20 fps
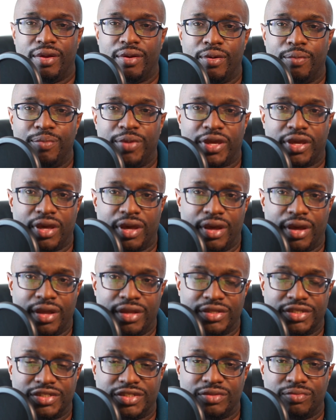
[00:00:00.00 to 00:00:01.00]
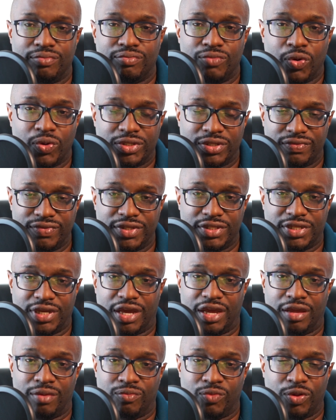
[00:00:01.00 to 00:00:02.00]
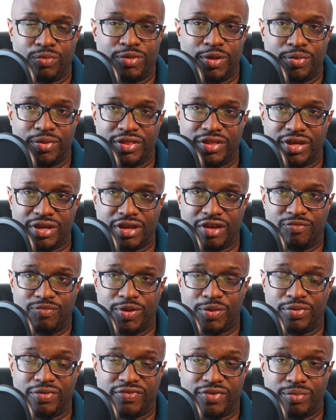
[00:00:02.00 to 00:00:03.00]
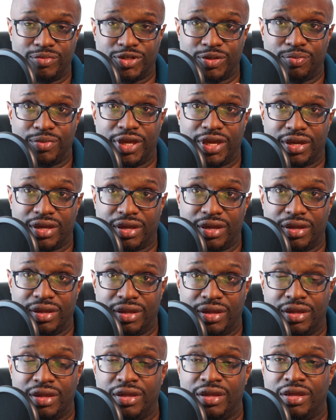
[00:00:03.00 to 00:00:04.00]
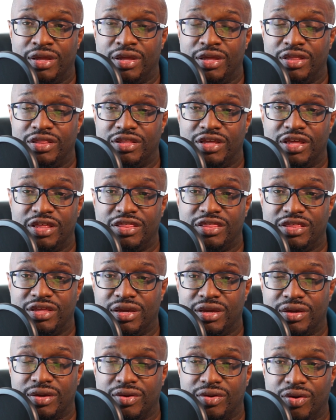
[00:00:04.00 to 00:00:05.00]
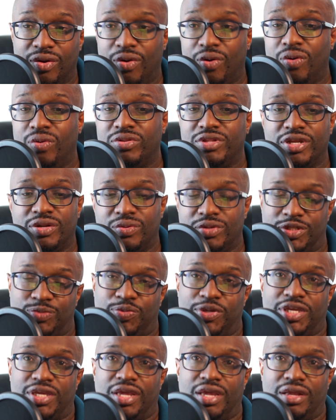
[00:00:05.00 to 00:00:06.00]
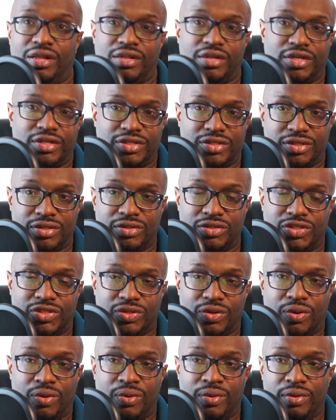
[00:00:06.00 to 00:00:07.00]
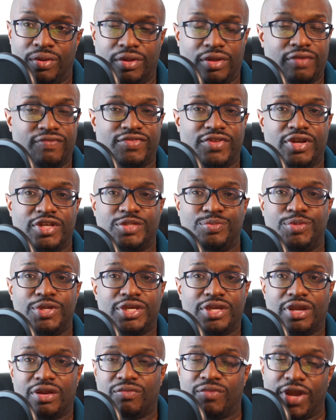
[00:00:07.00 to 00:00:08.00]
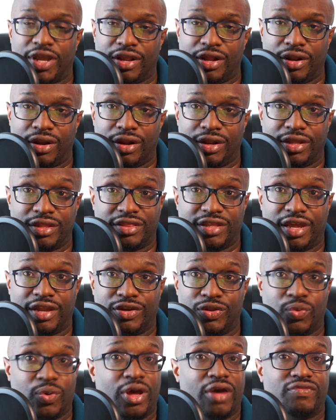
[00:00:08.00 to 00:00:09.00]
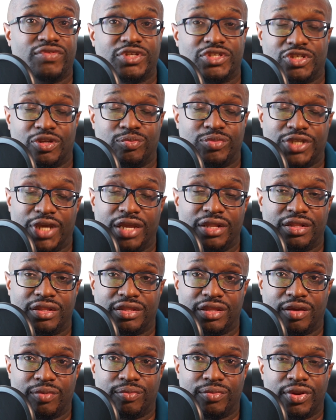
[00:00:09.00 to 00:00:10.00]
Because most of the time, when people think of people from Jamaica, they think, oh, they don't speak English. So if they're speaking regularly, then you have to subtitle them.